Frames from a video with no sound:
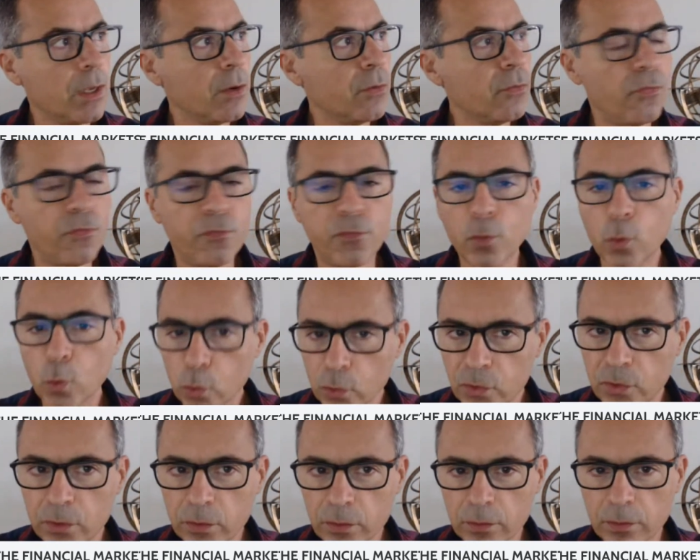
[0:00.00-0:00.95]
food
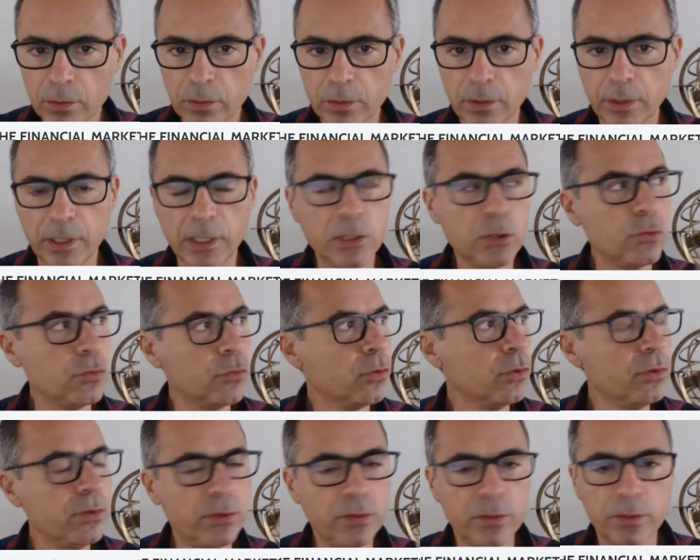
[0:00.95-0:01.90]
is
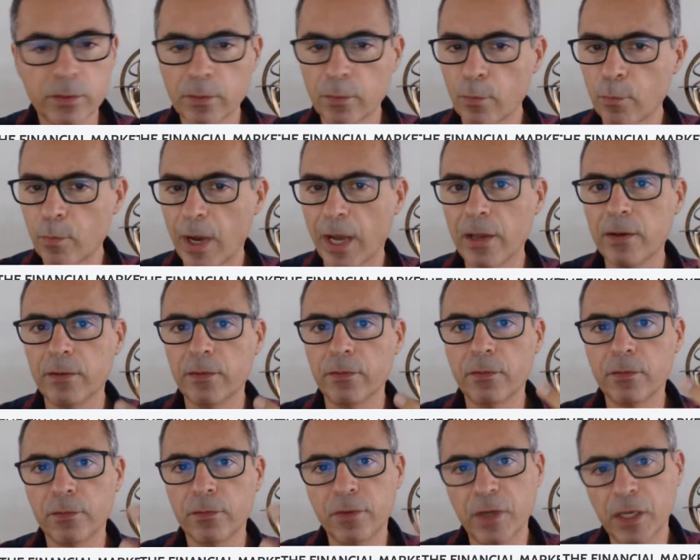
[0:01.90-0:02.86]
ruled by
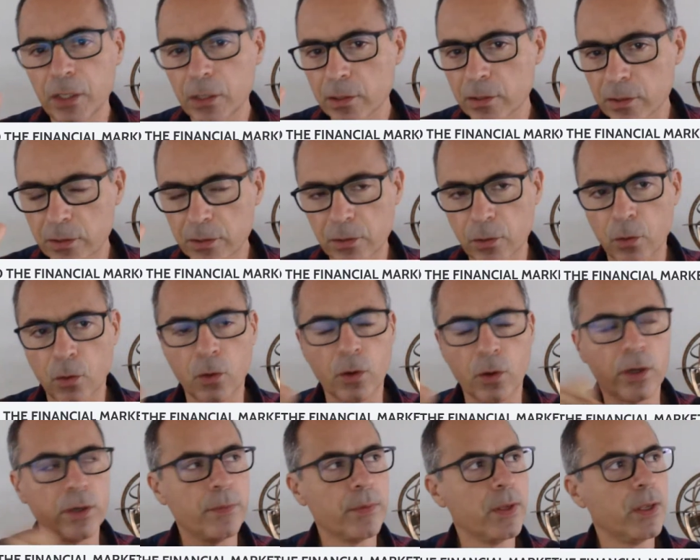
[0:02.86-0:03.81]
Venus,
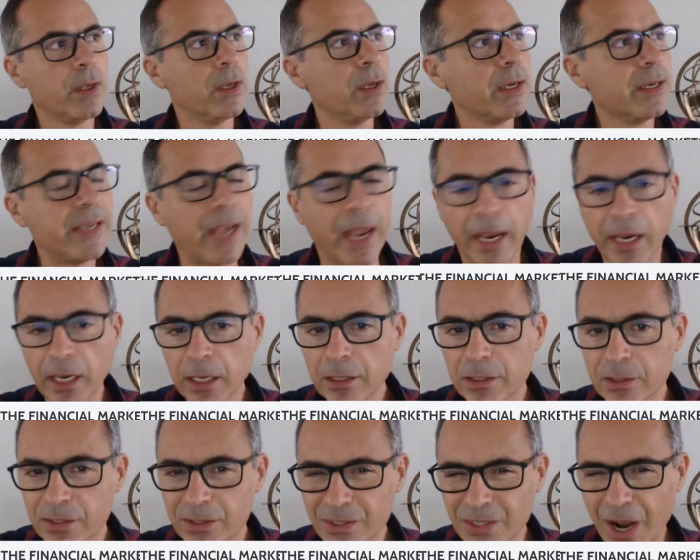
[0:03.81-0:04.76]
or
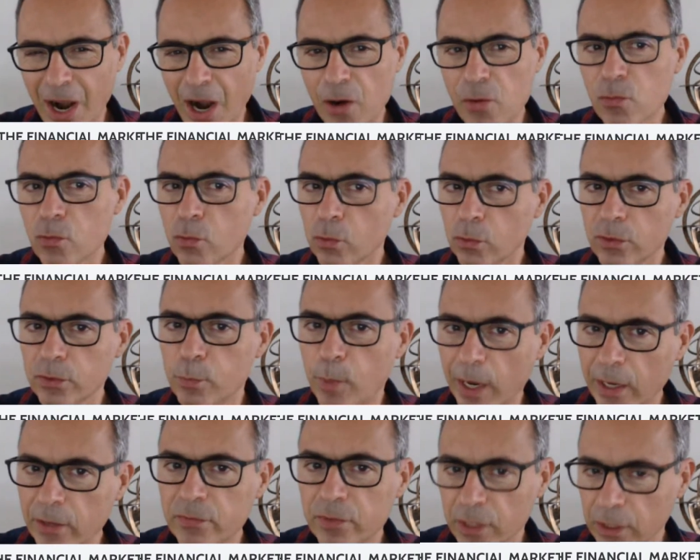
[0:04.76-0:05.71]
cakes are ruled
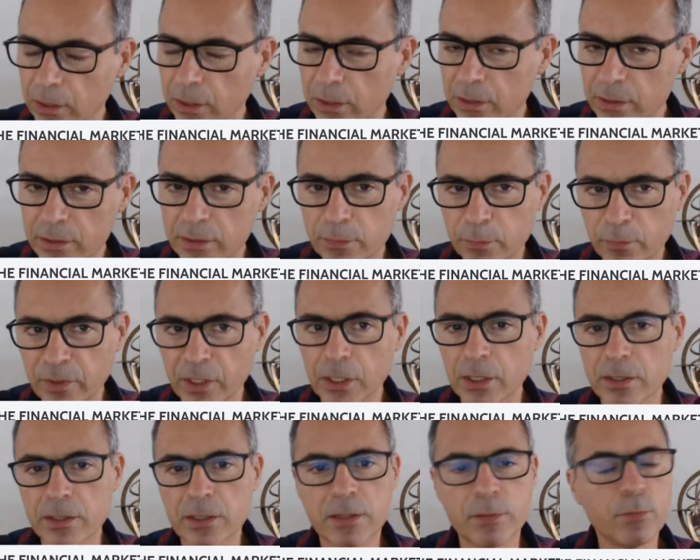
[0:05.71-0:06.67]
by Venus,
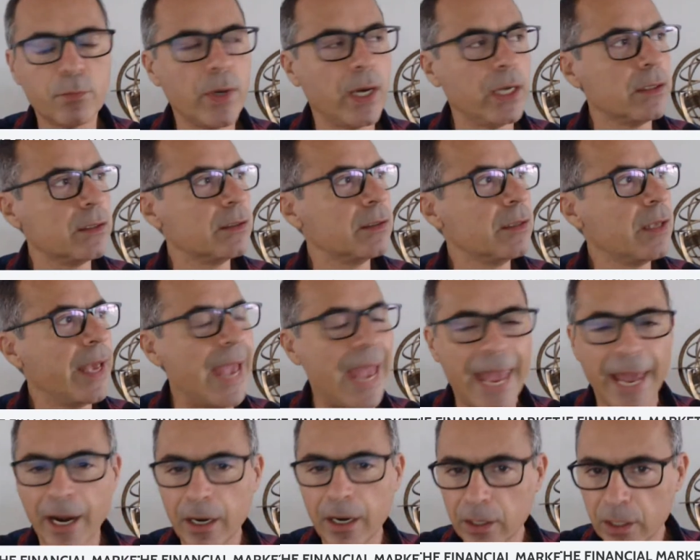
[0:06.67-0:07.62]
but
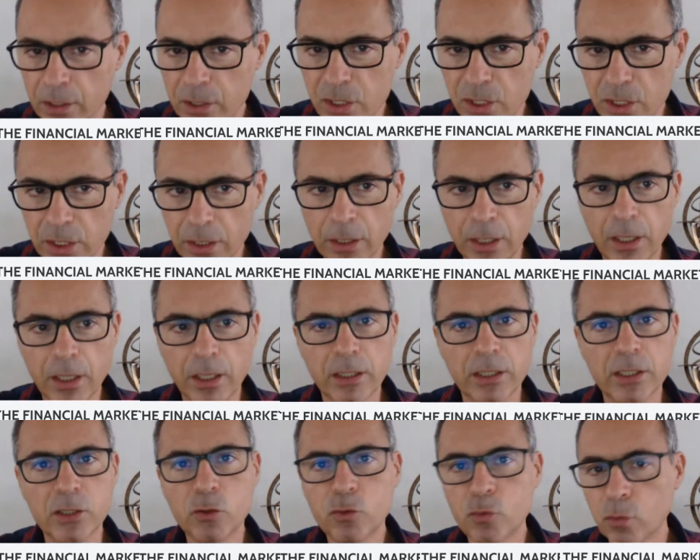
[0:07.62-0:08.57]
energy
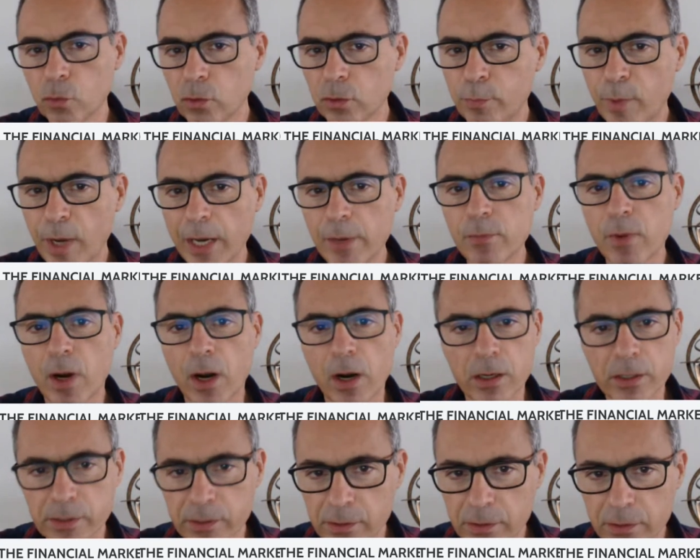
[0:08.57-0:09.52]
is ruled by
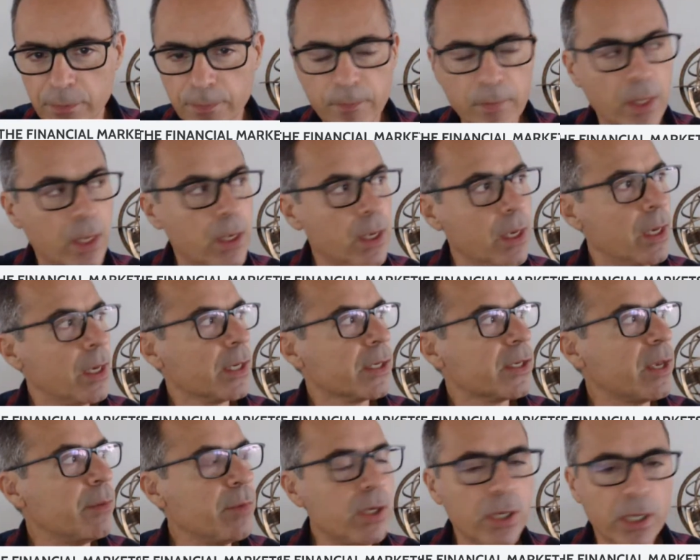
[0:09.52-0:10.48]
Mars.
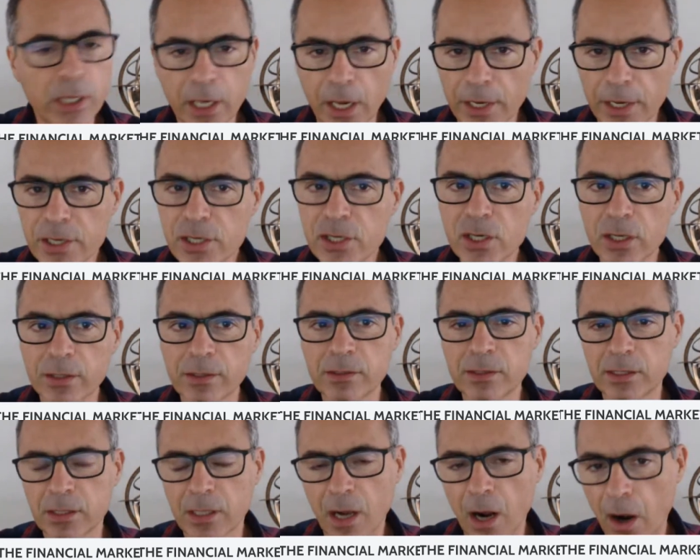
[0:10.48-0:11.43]

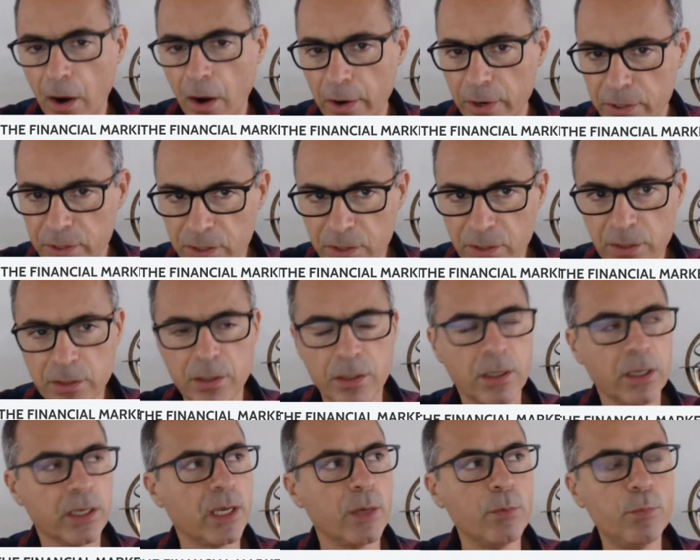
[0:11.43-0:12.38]
Communications, cars,
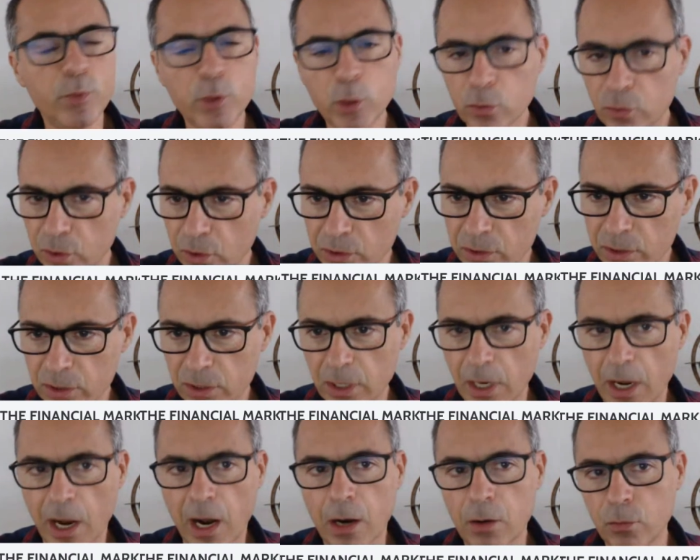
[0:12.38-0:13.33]
computers
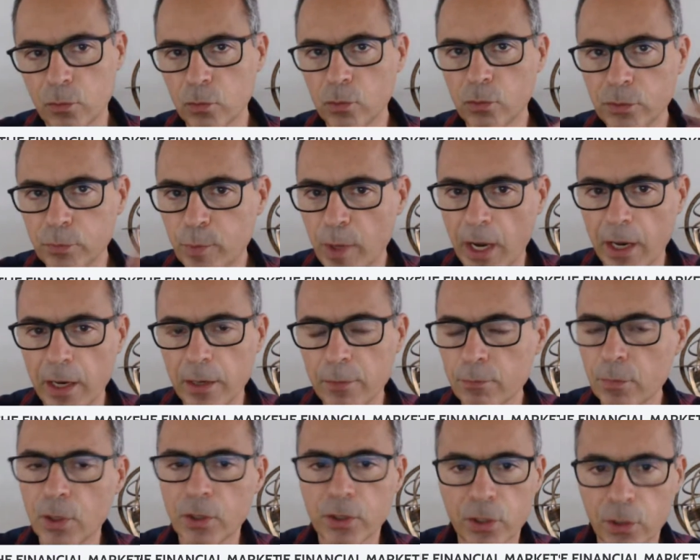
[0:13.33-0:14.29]
are ruled by
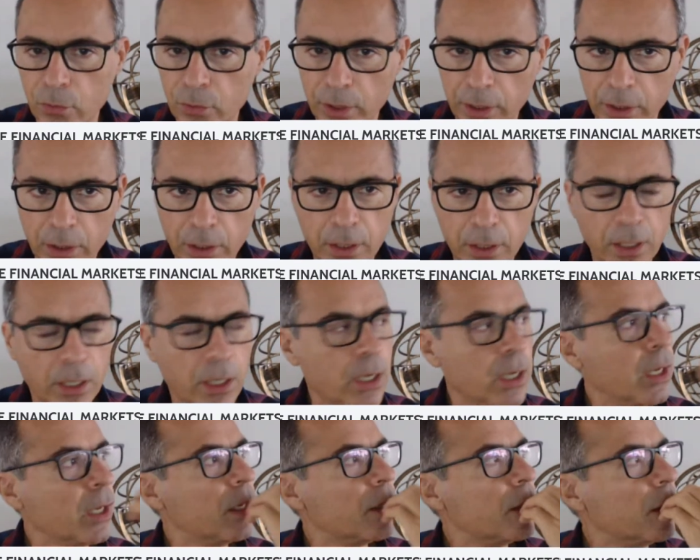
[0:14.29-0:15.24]
Mercury.
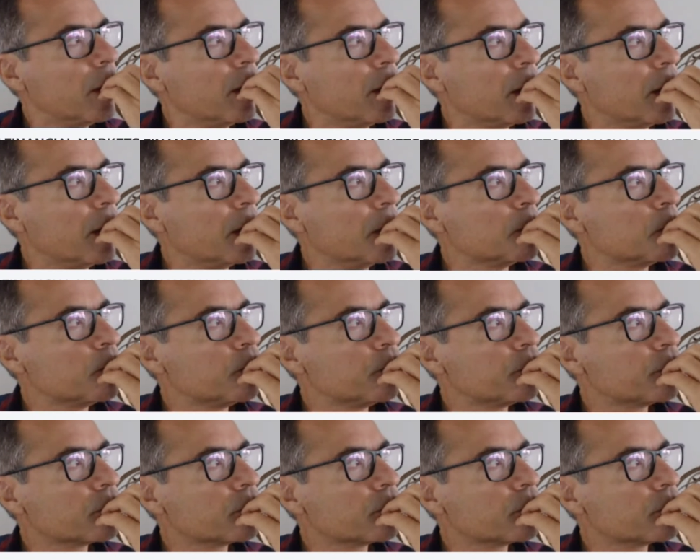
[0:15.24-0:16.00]
Um,